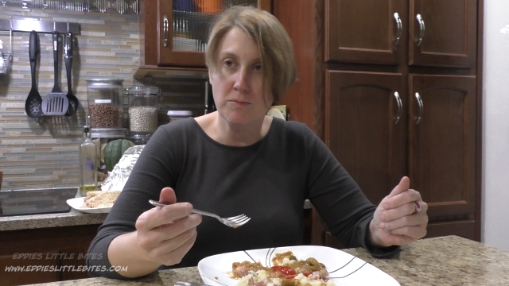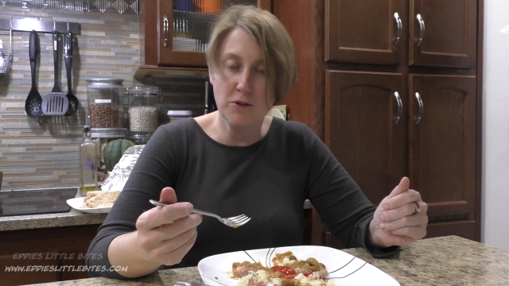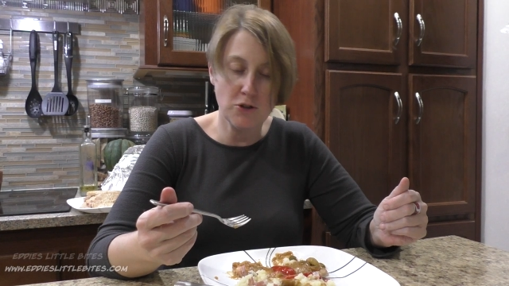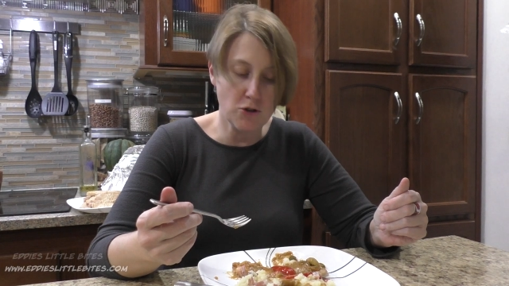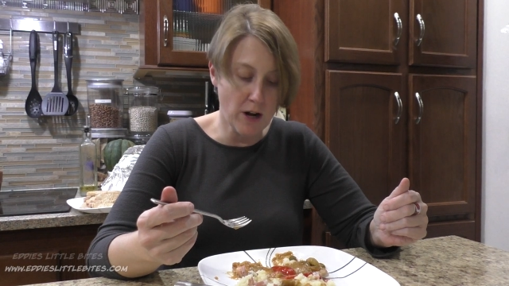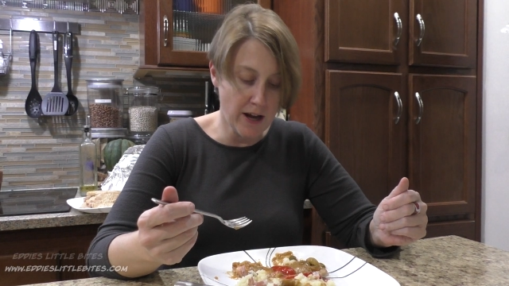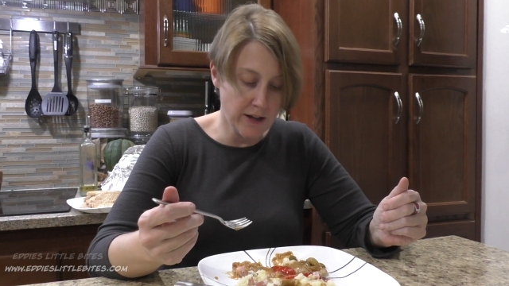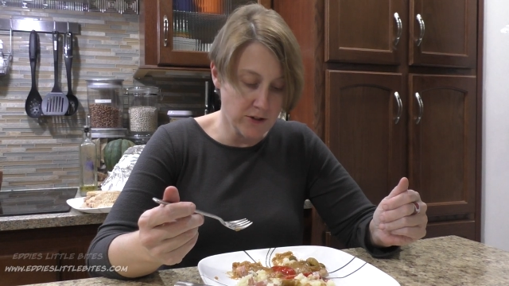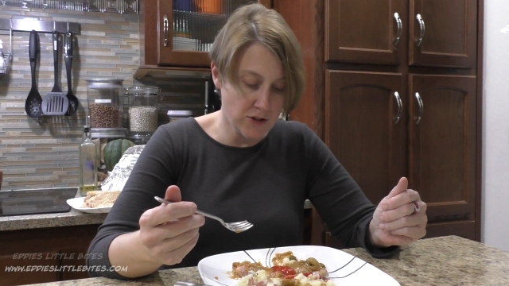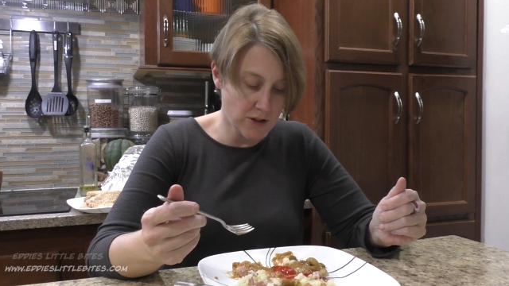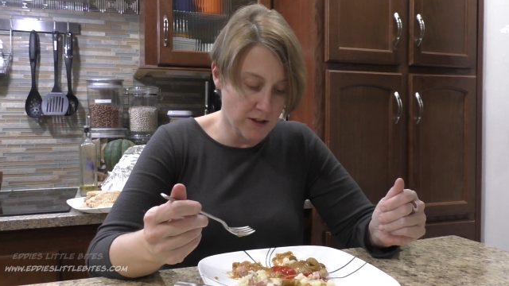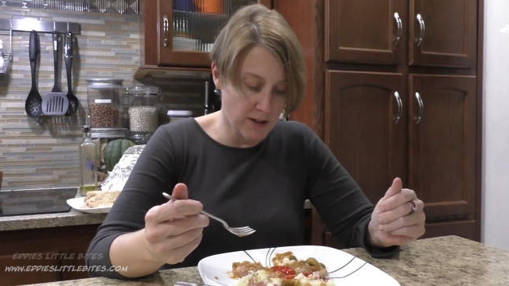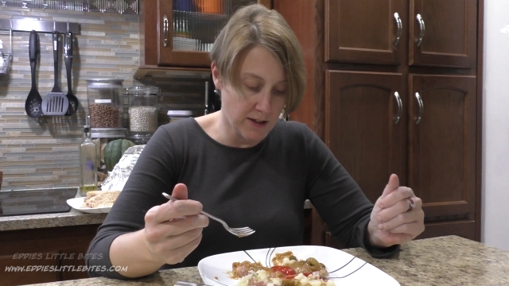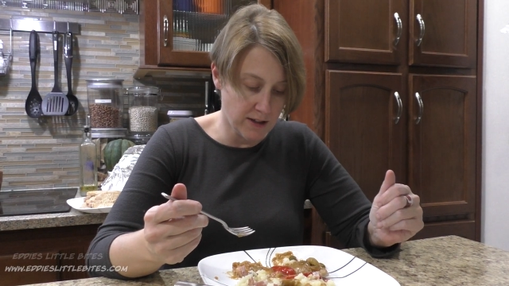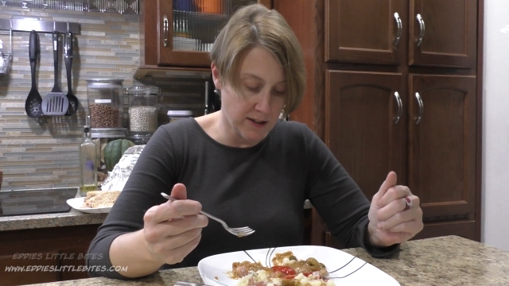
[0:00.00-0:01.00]
dredge,
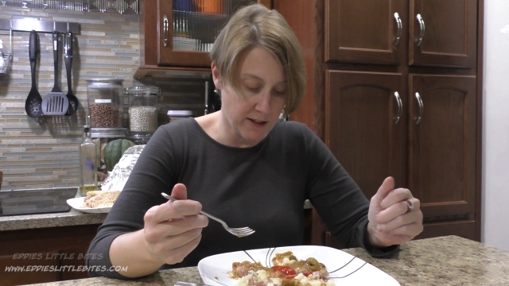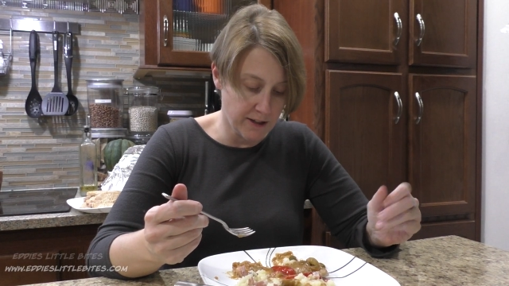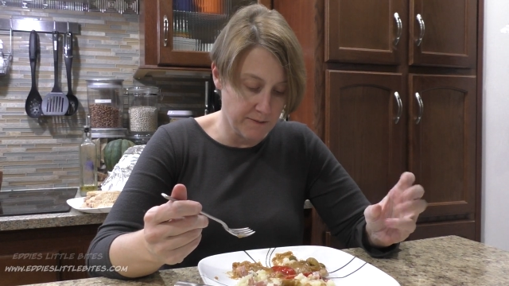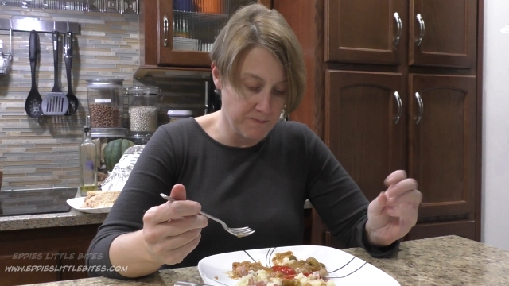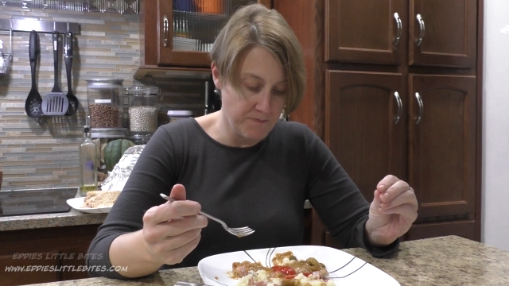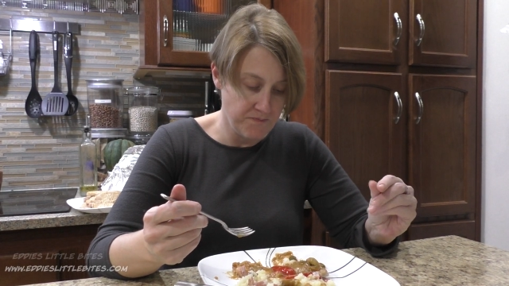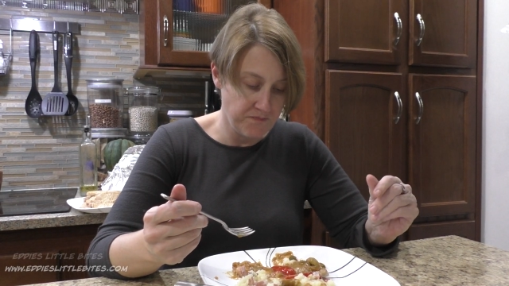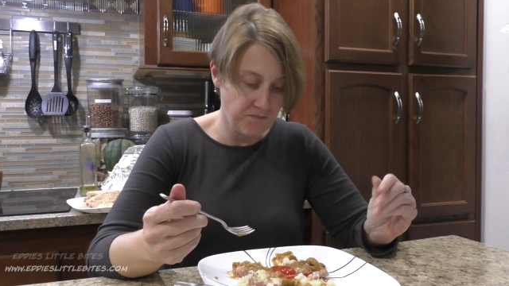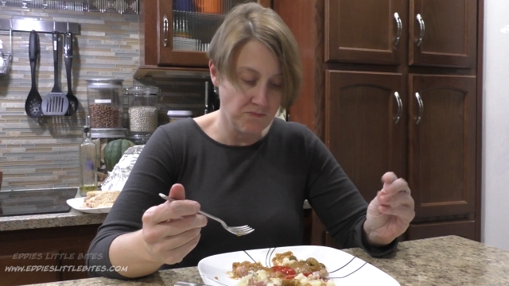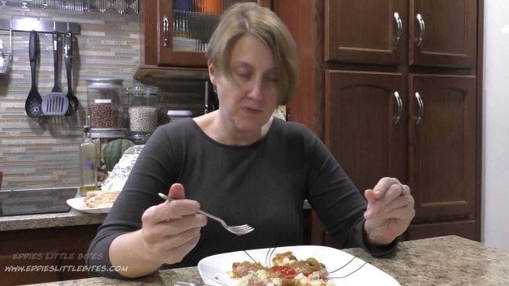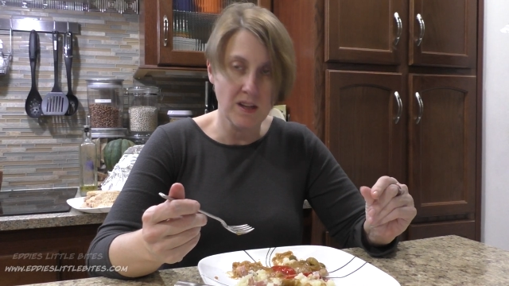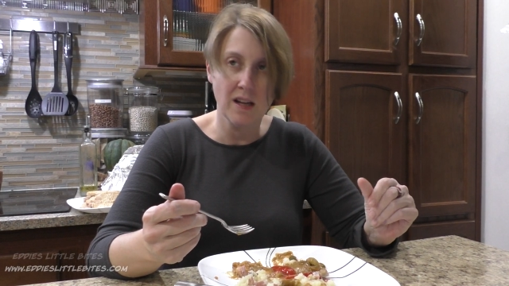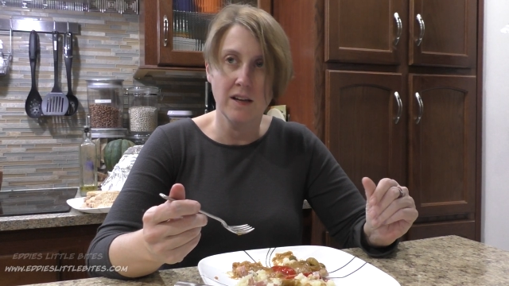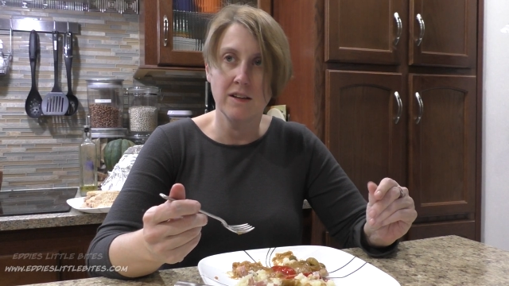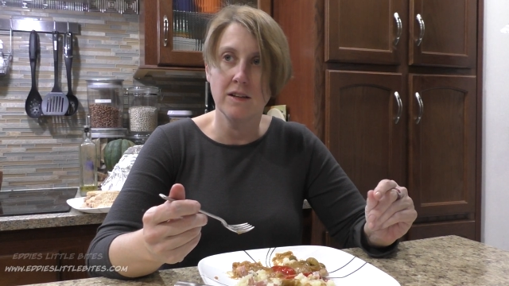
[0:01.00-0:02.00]
the
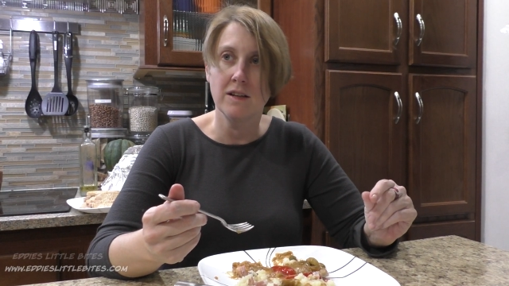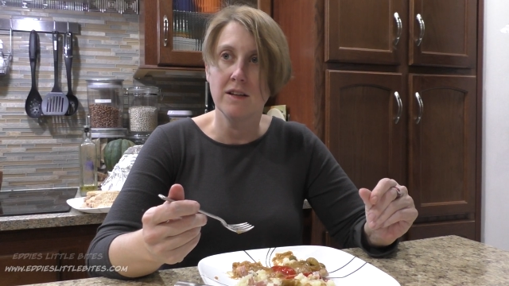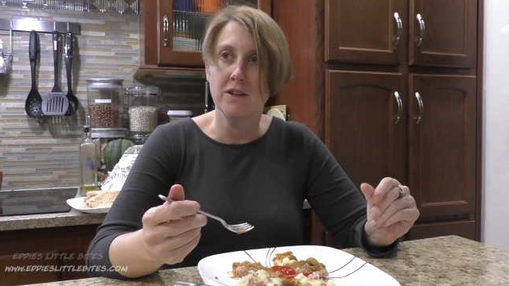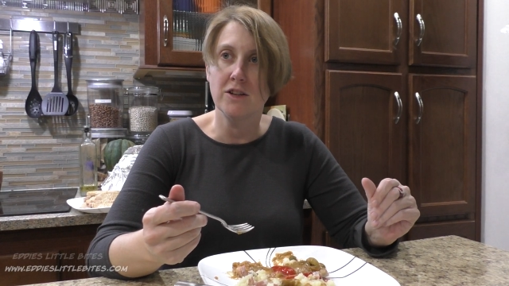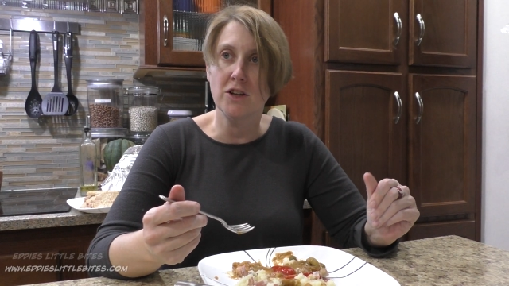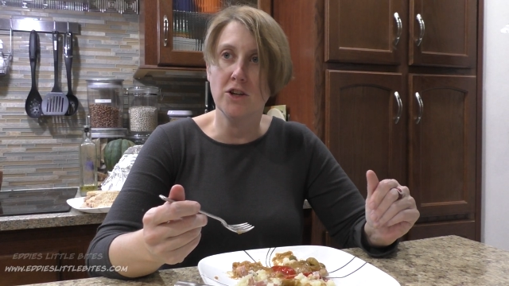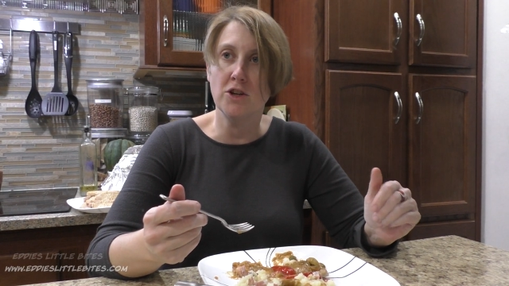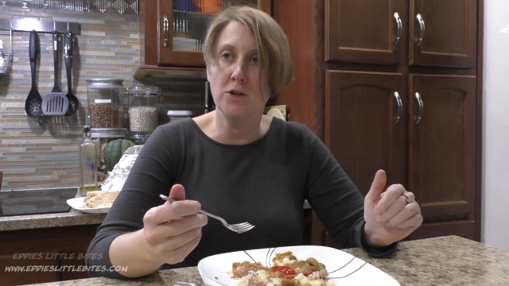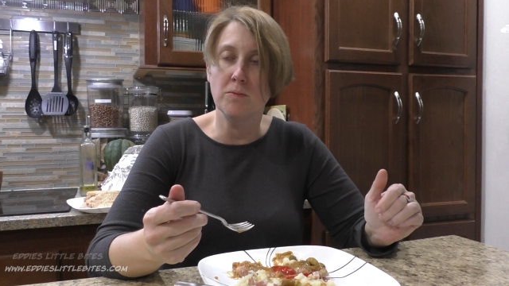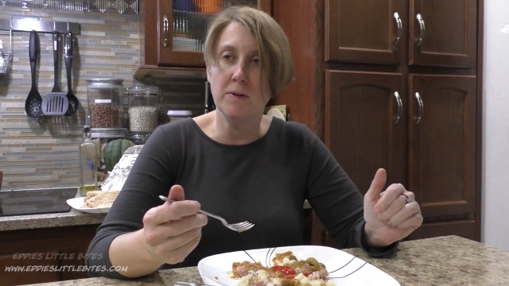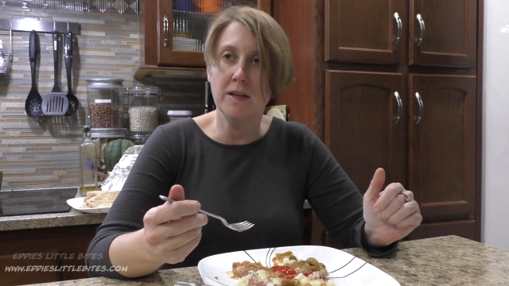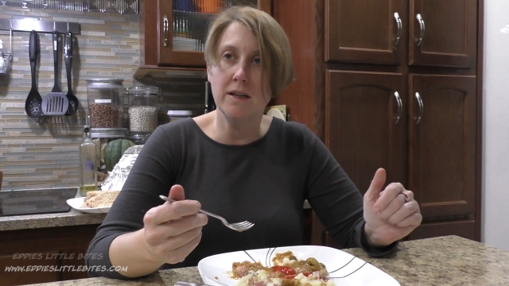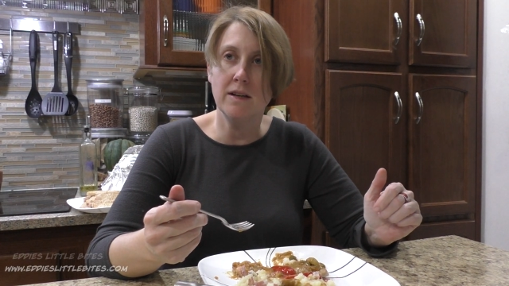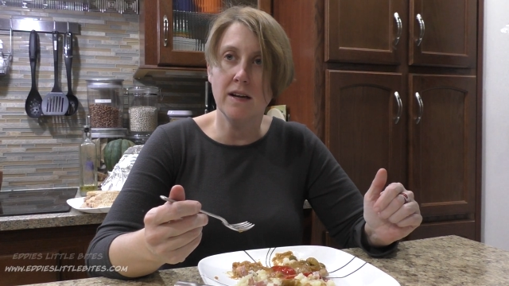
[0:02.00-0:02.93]
cumin,